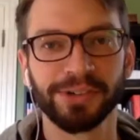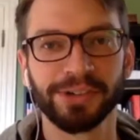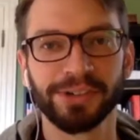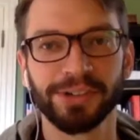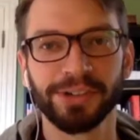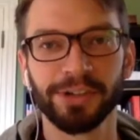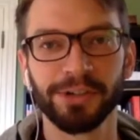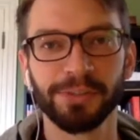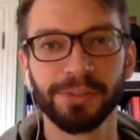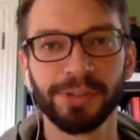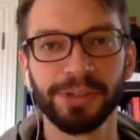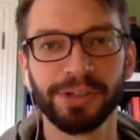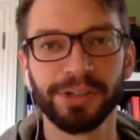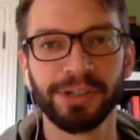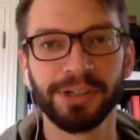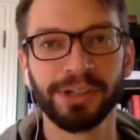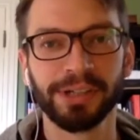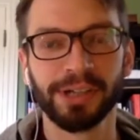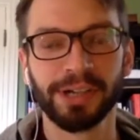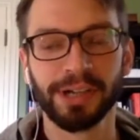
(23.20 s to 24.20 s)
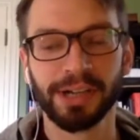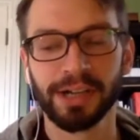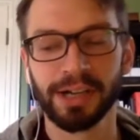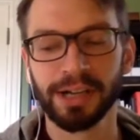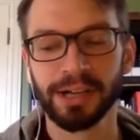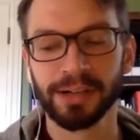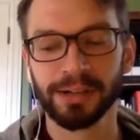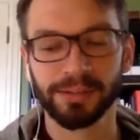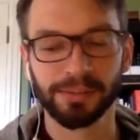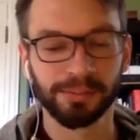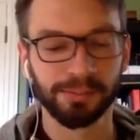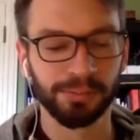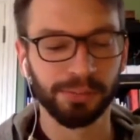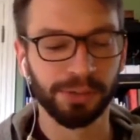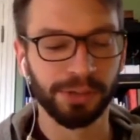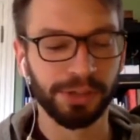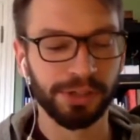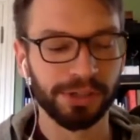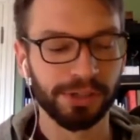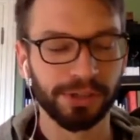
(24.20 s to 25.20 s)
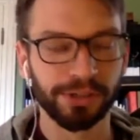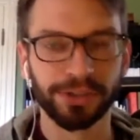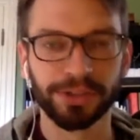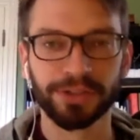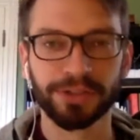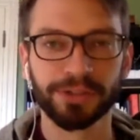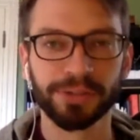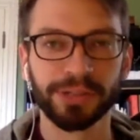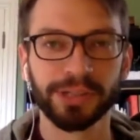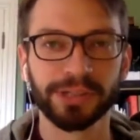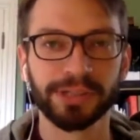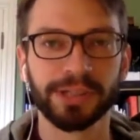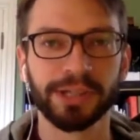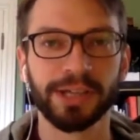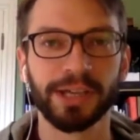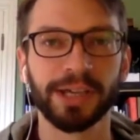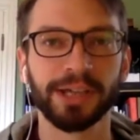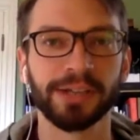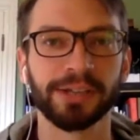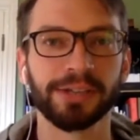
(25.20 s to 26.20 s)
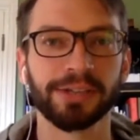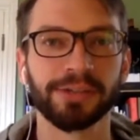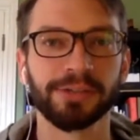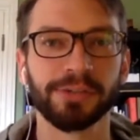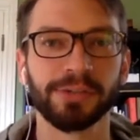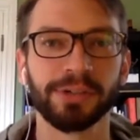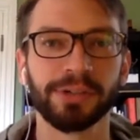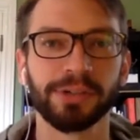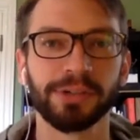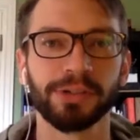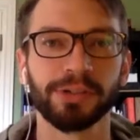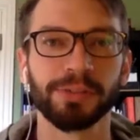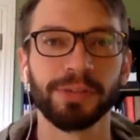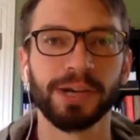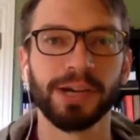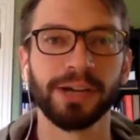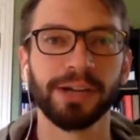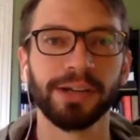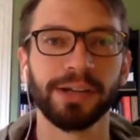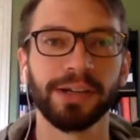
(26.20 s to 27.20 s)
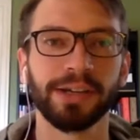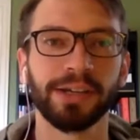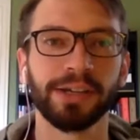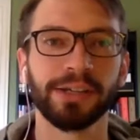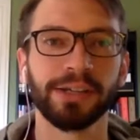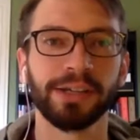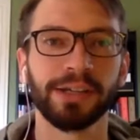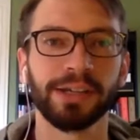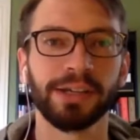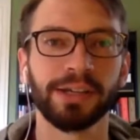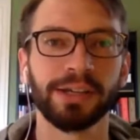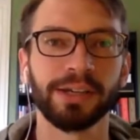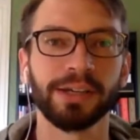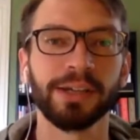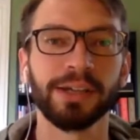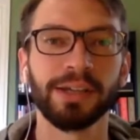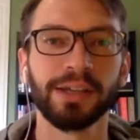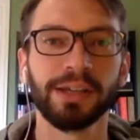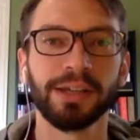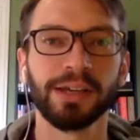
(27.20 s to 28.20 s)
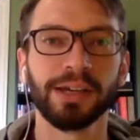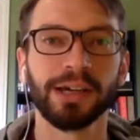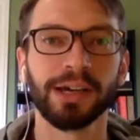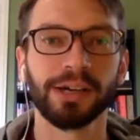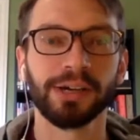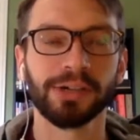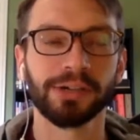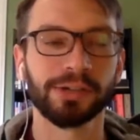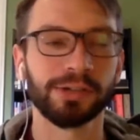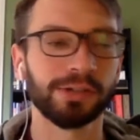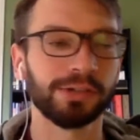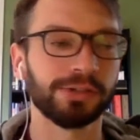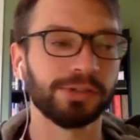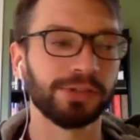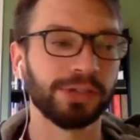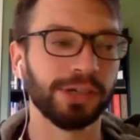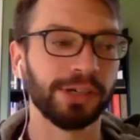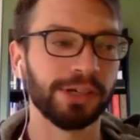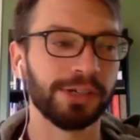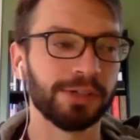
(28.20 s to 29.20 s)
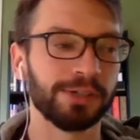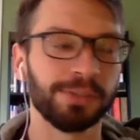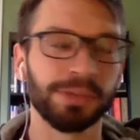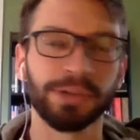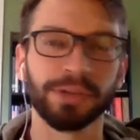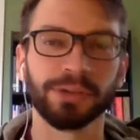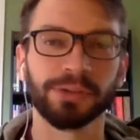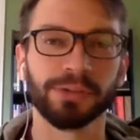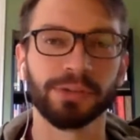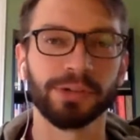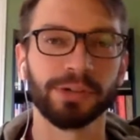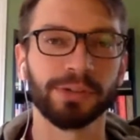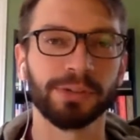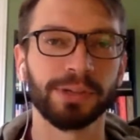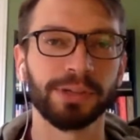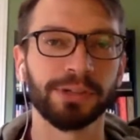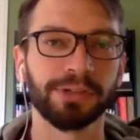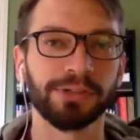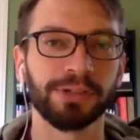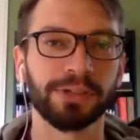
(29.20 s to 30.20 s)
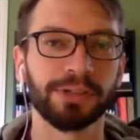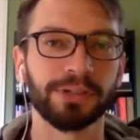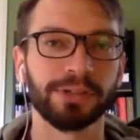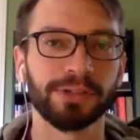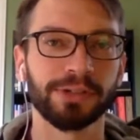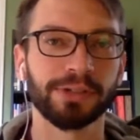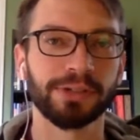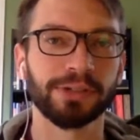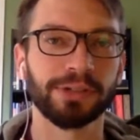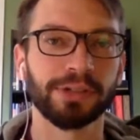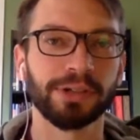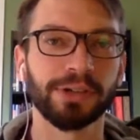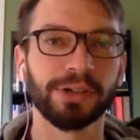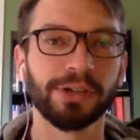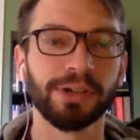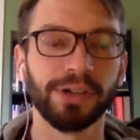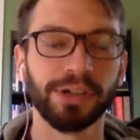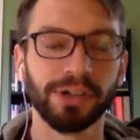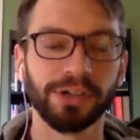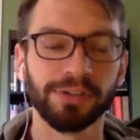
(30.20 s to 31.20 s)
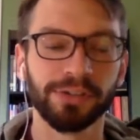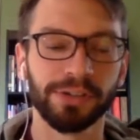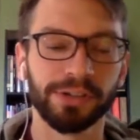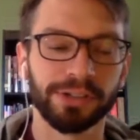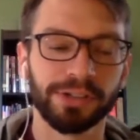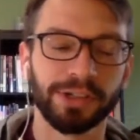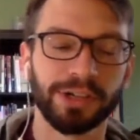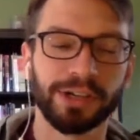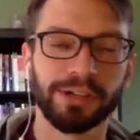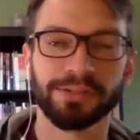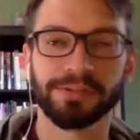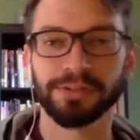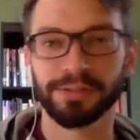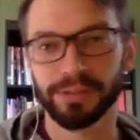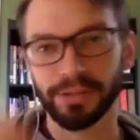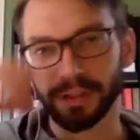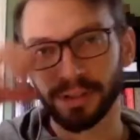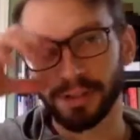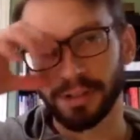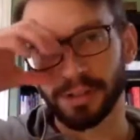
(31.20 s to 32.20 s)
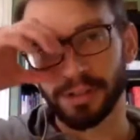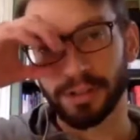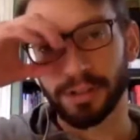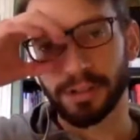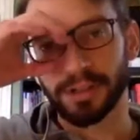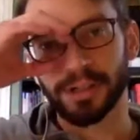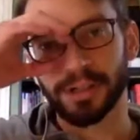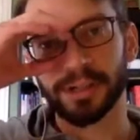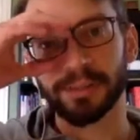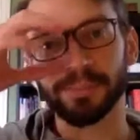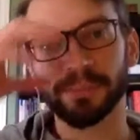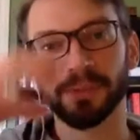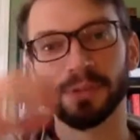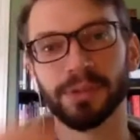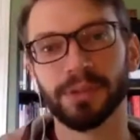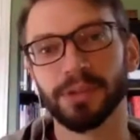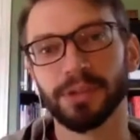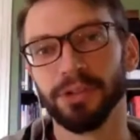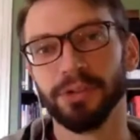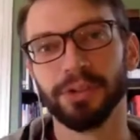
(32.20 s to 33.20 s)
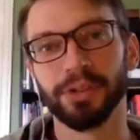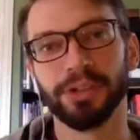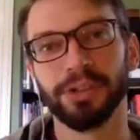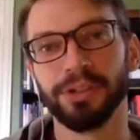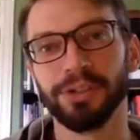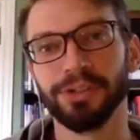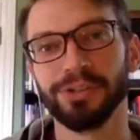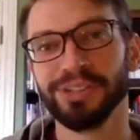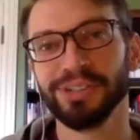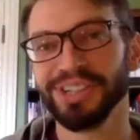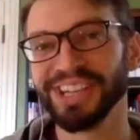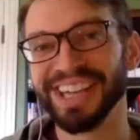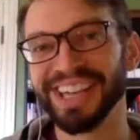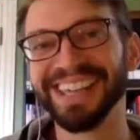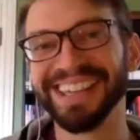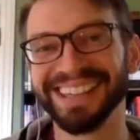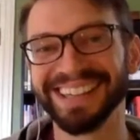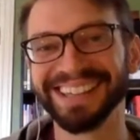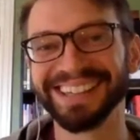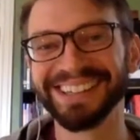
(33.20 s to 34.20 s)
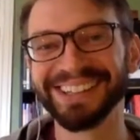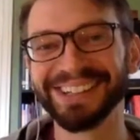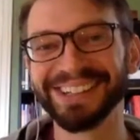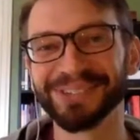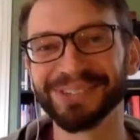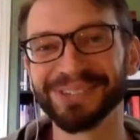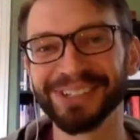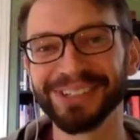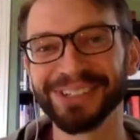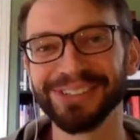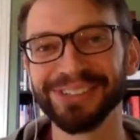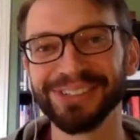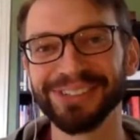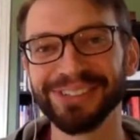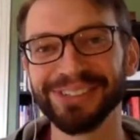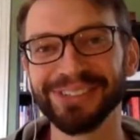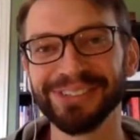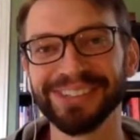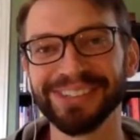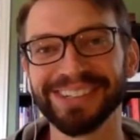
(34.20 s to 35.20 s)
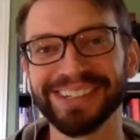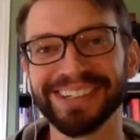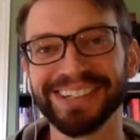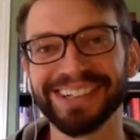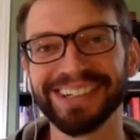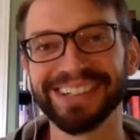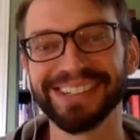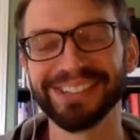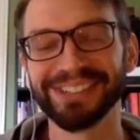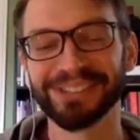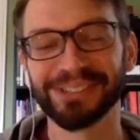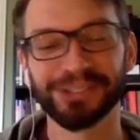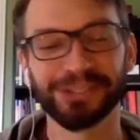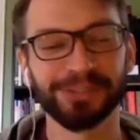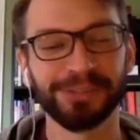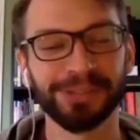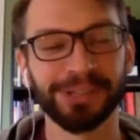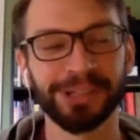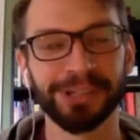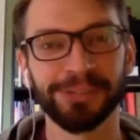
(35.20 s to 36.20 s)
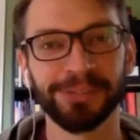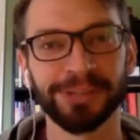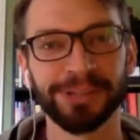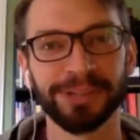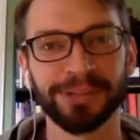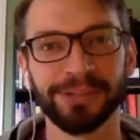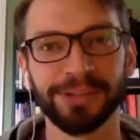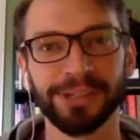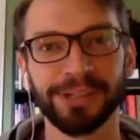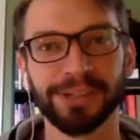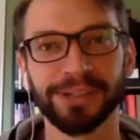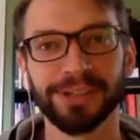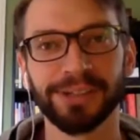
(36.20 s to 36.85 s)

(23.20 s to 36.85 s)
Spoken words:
It'll be pretty short and sweet today. Just want to learn about it and then try to spread the word about the resource. So first off, who are you? What do you do? You just told me you had a busy week.